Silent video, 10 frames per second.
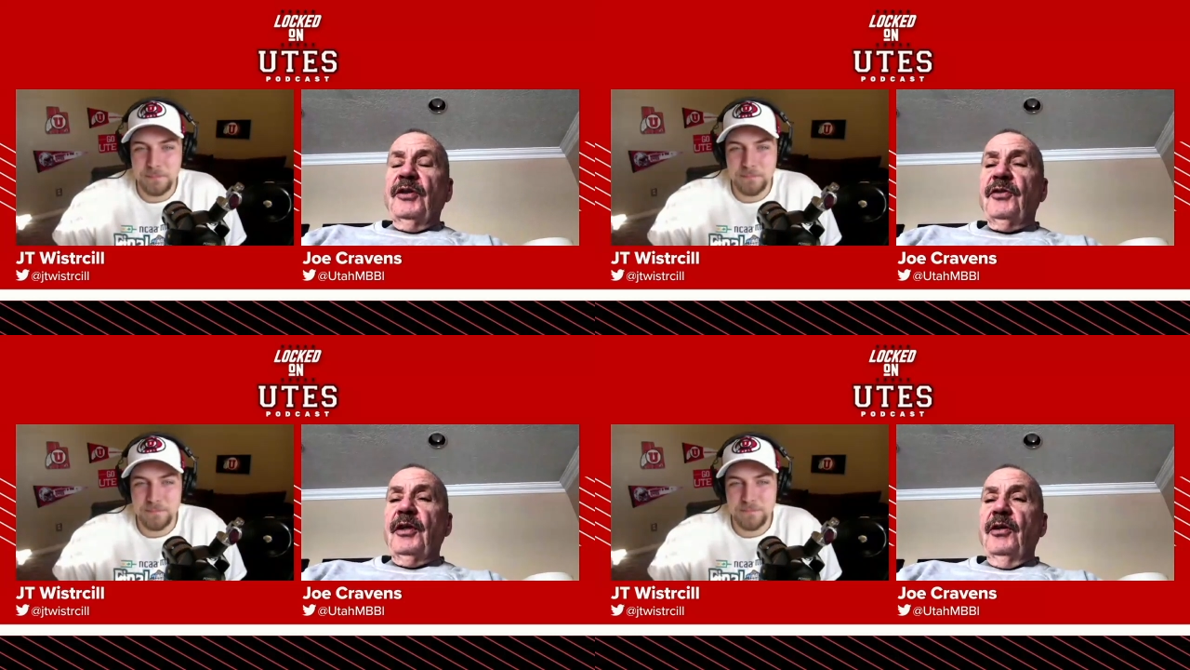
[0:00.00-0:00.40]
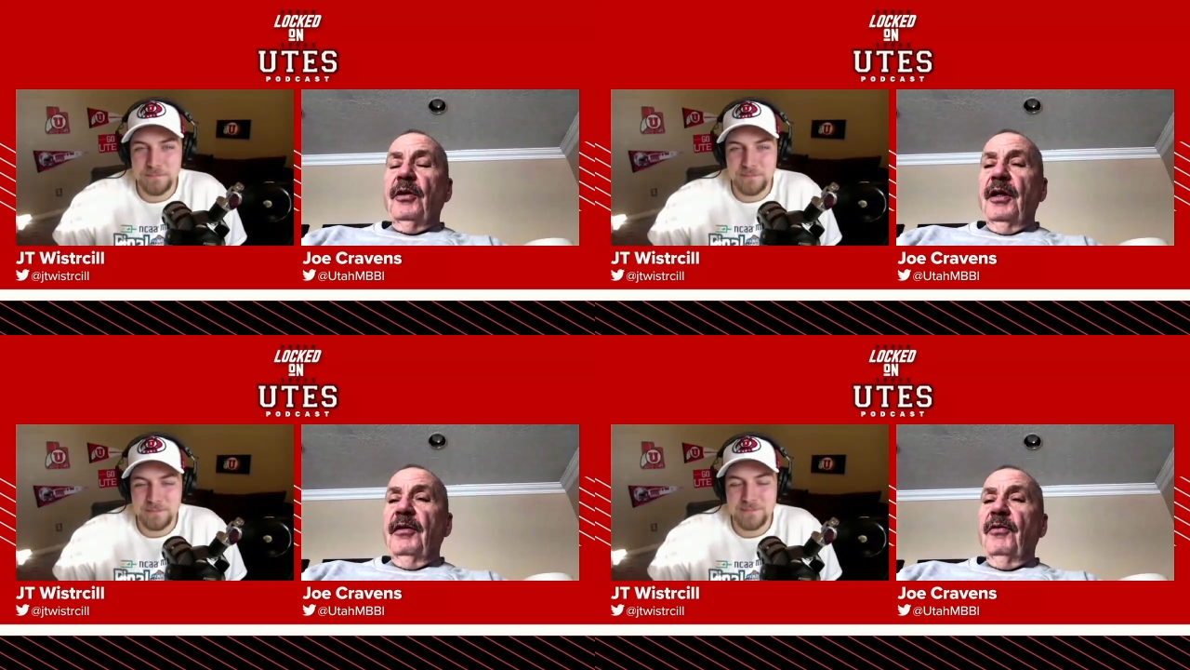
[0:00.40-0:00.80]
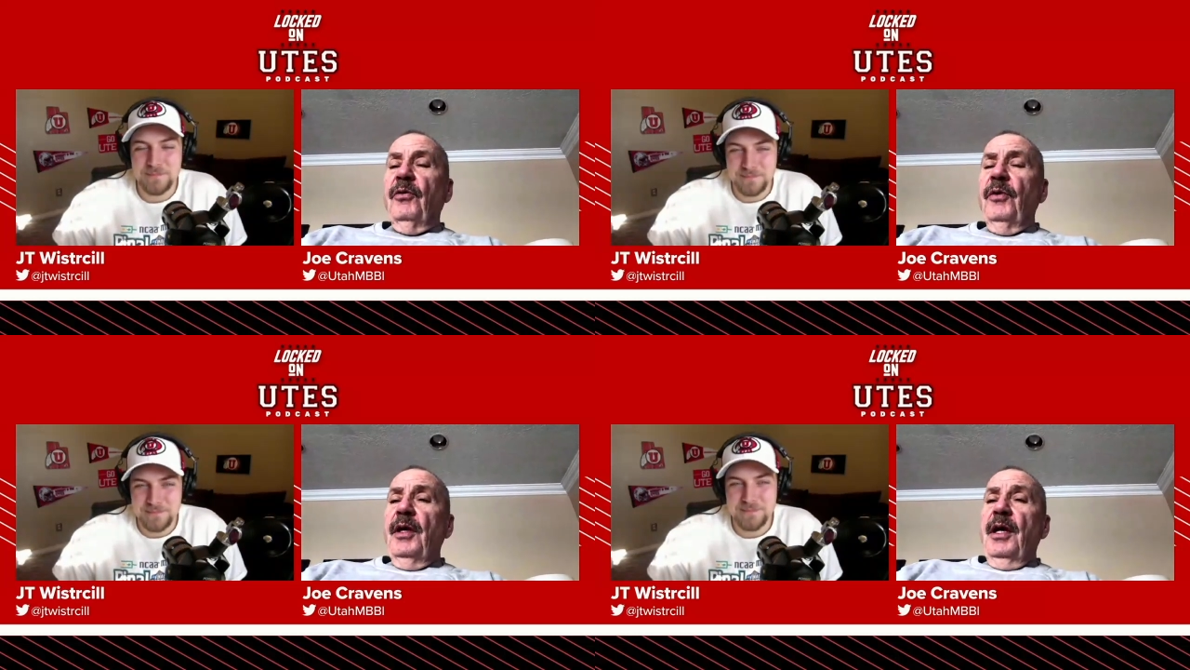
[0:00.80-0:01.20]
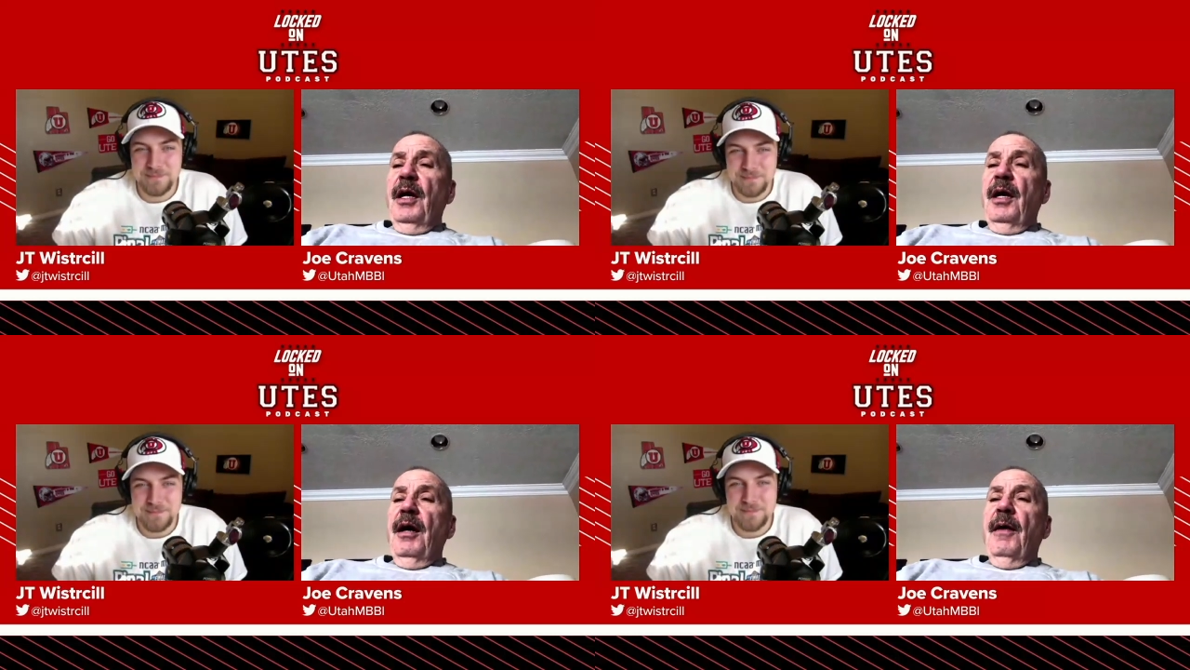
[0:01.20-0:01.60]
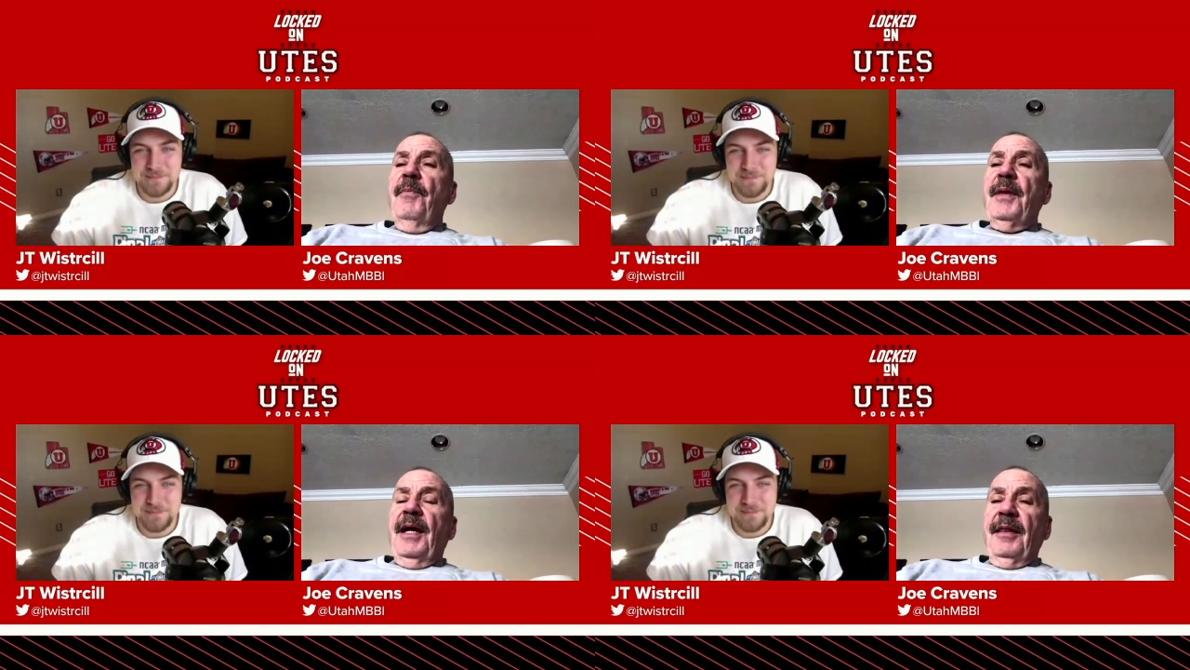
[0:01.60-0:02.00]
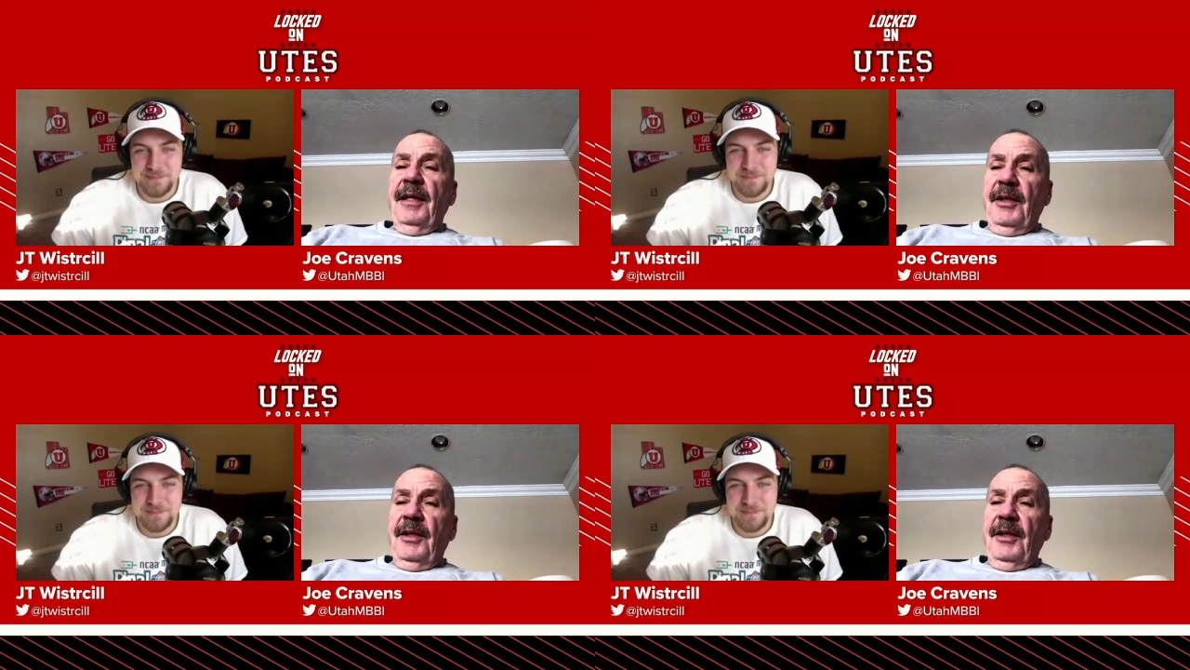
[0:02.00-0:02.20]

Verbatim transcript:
Speaker 1: on his skill level. I